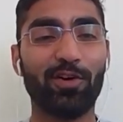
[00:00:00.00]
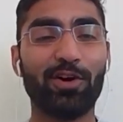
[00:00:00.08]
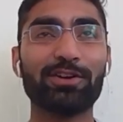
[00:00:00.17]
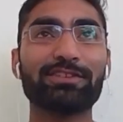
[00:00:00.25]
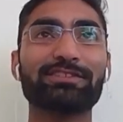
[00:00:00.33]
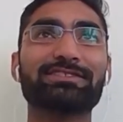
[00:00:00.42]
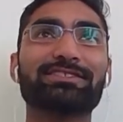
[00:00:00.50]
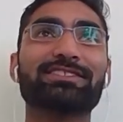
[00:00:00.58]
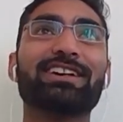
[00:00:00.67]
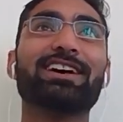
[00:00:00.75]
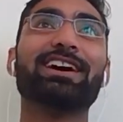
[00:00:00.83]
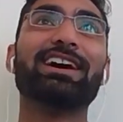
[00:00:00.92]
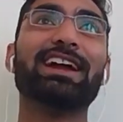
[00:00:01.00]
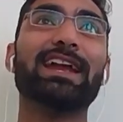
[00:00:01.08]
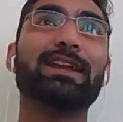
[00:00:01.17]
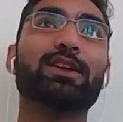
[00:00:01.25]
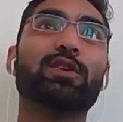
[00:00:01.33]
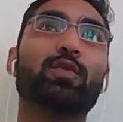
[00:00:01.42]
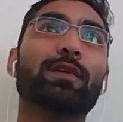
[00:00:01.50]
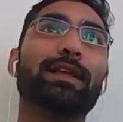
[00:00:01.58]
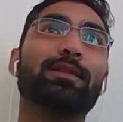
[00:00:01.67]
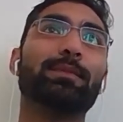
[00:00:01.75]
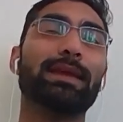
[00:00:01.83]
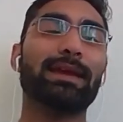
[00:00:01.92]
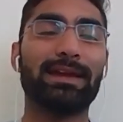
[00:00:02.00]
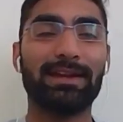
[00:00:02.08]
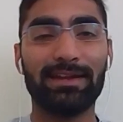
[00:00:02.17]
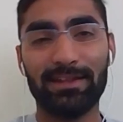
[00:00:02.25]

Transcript: wants, it will be end